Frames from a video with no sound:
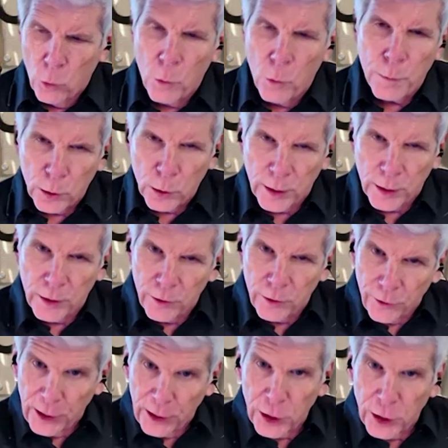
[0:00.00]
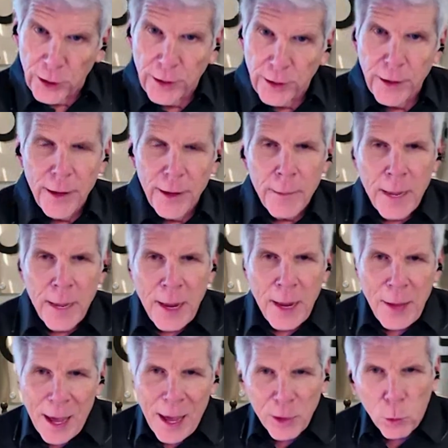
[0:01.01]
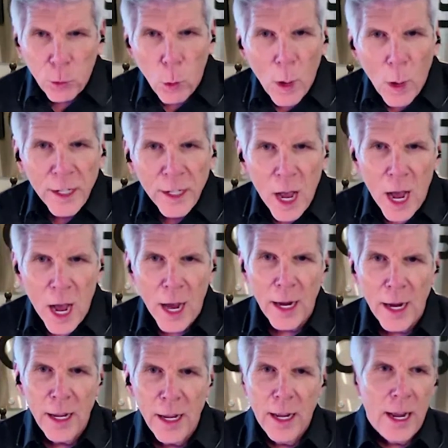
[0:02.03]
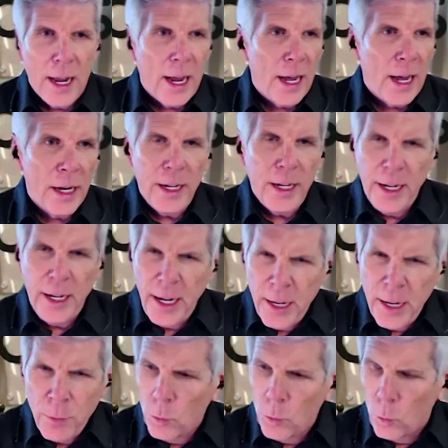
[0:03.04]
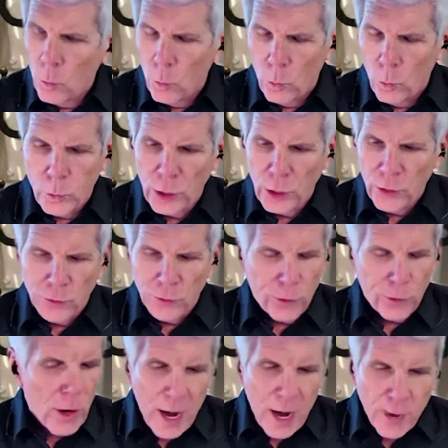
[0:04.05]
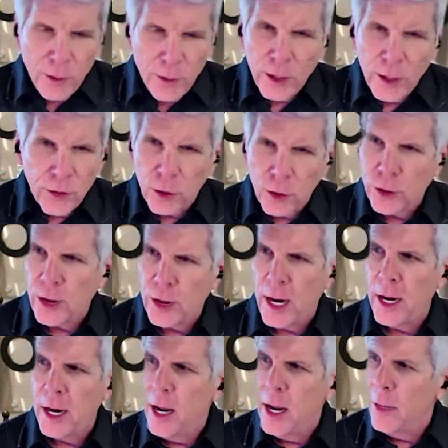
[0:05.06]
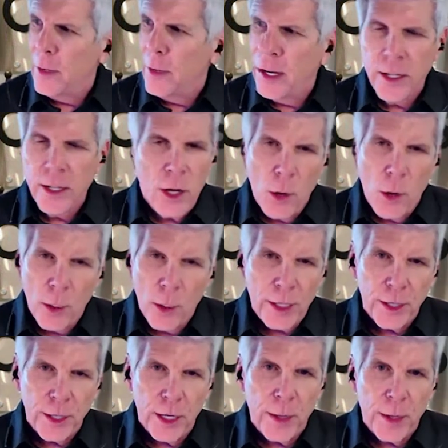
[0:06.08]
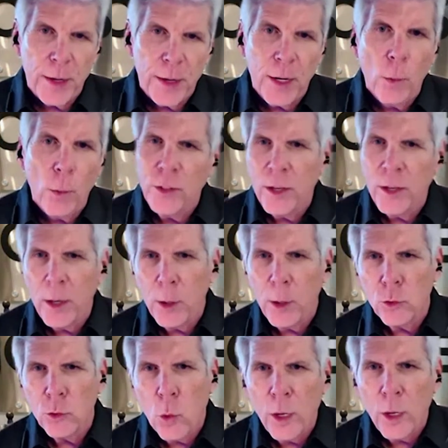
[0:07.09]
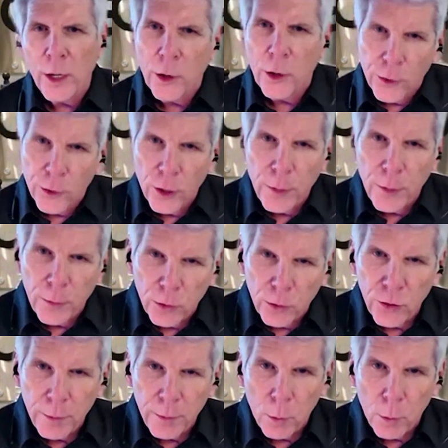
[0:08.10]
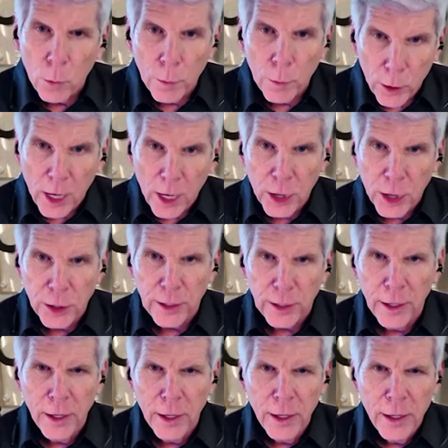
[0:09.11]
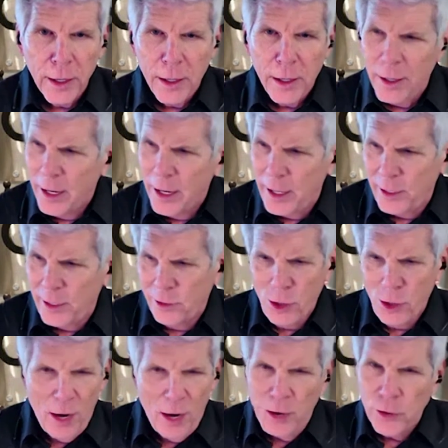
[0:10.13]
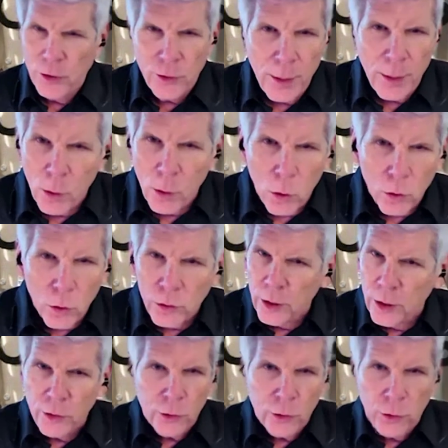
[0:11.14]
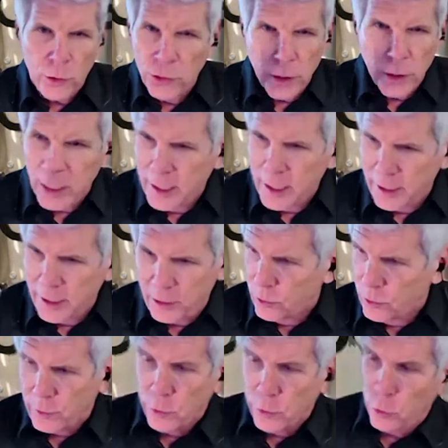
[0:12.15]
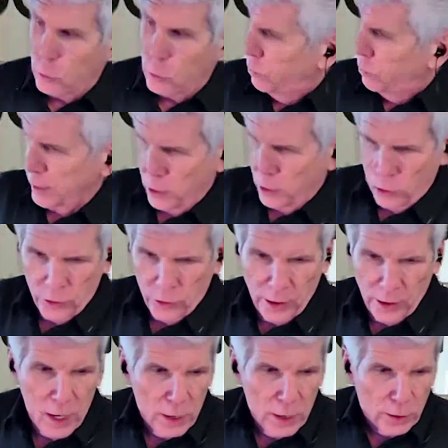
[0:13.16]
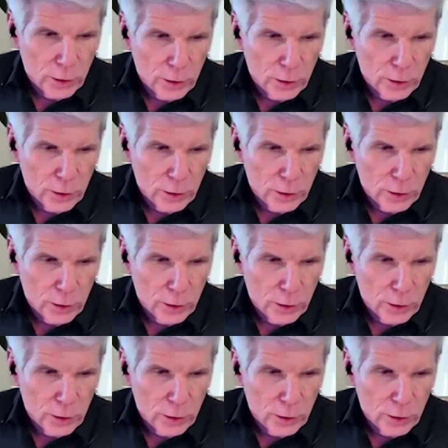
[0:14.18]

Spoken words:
road building division, and they had this one guy, and he just for every single day, they didn't know how he did it, but he always had about 20 to 30% more production. And he's driving the same roads. He's doing there's a